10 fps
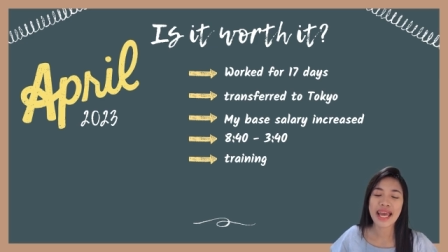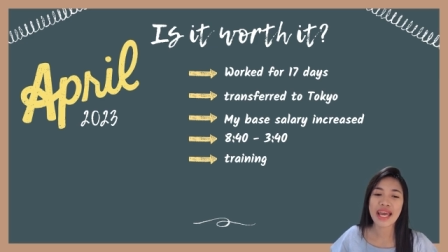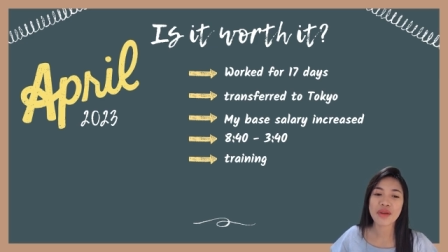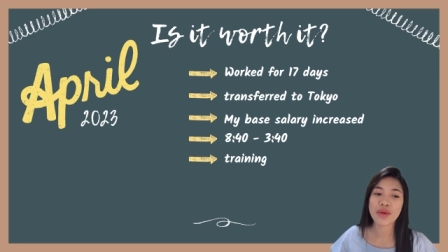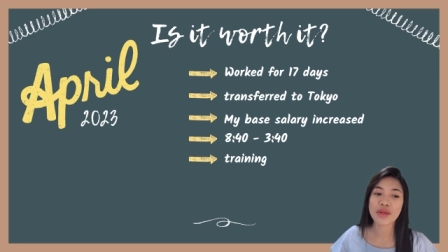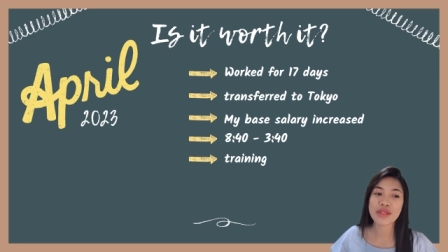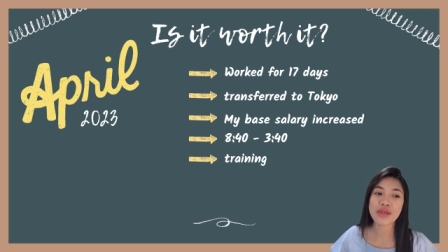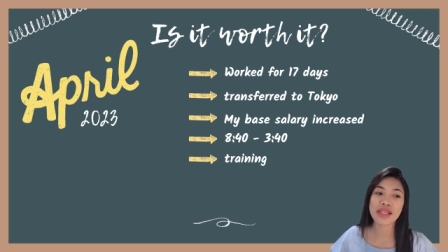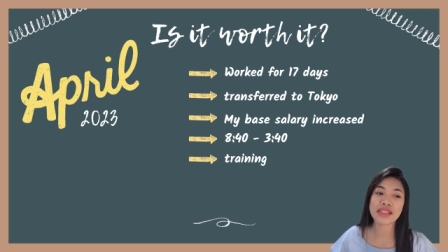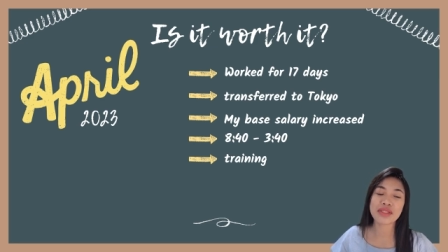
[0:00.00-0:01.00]
And we also
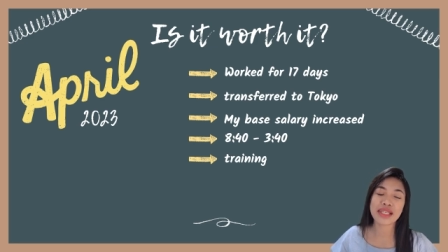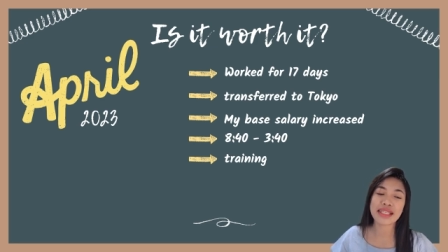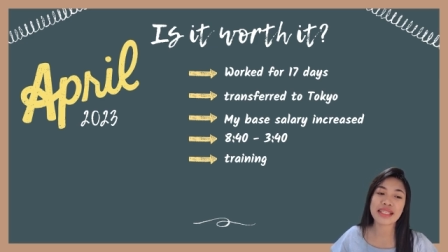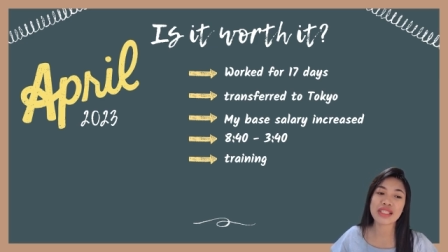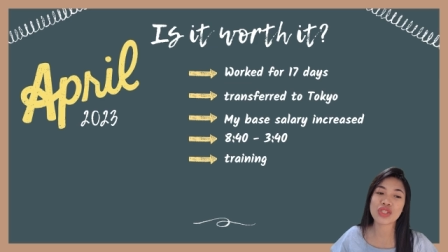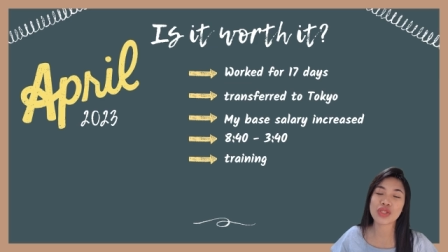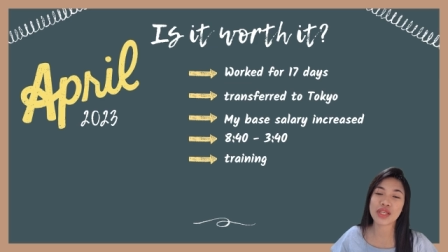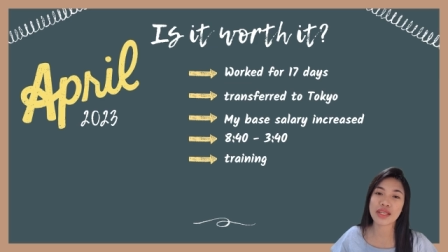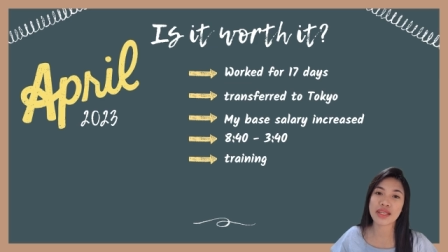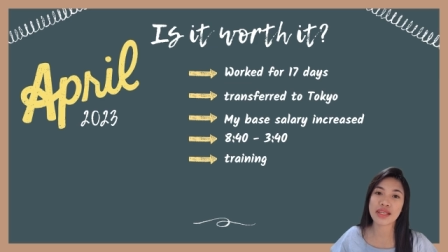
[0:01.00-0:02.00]
had trainings
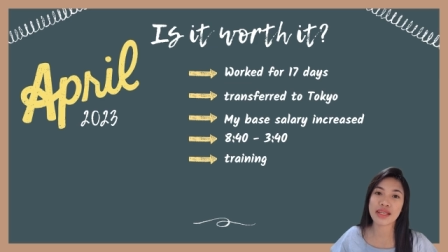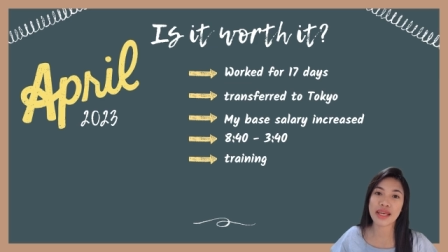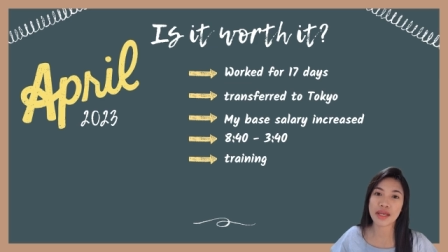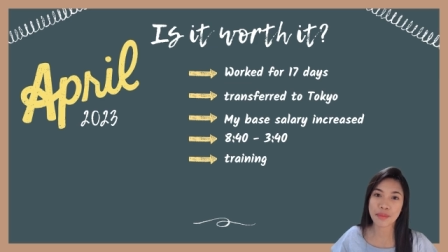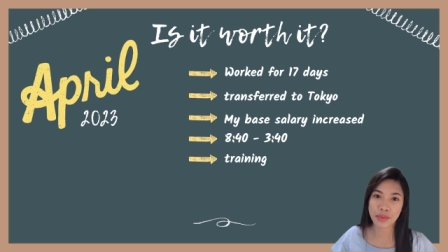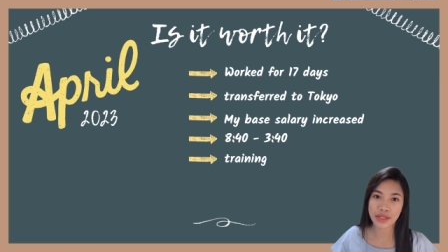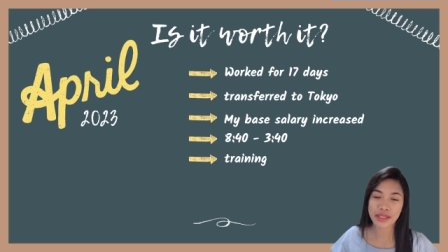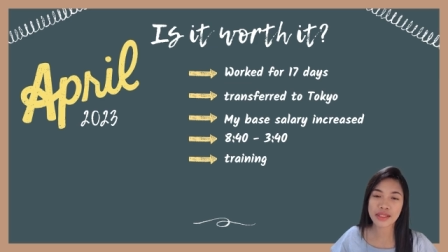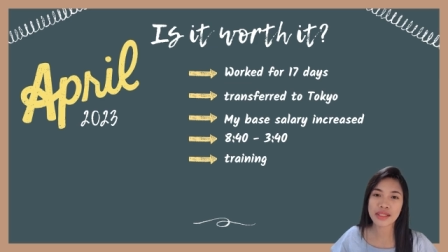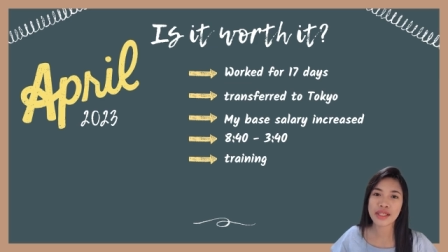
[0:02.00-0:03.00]
during
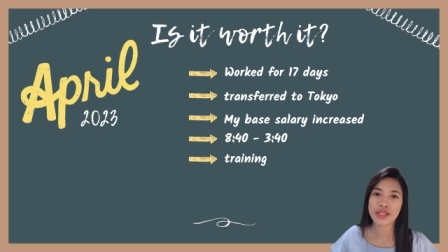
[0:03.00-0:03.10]
April,